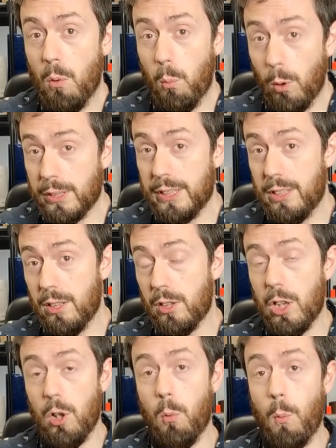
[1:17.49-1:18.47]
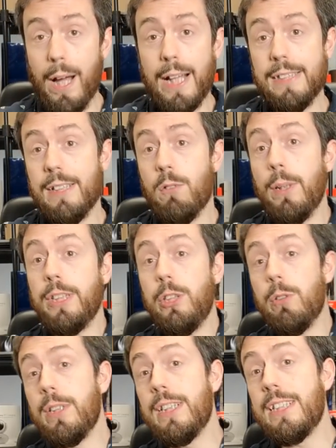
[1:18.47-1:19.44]
wanted to look at ways in
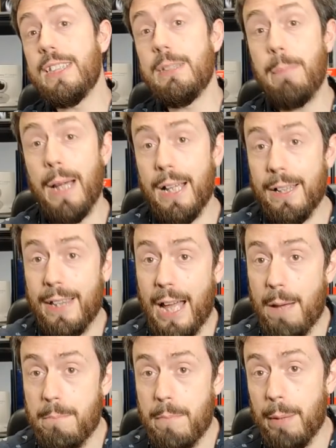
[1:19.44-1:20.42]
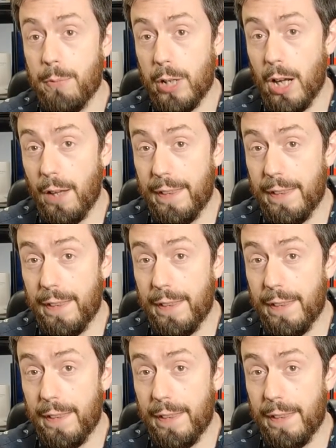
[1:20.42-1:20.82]
which you could expand that memory.